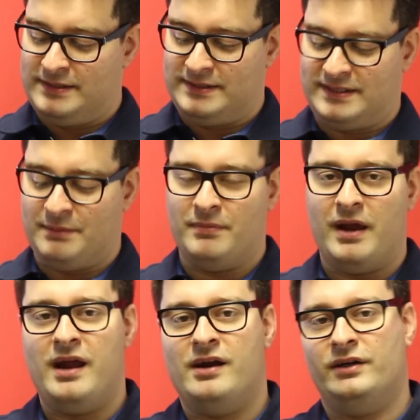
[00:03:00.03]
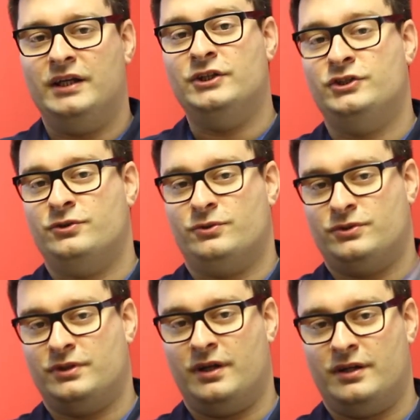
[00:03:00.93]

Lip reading: some air issues,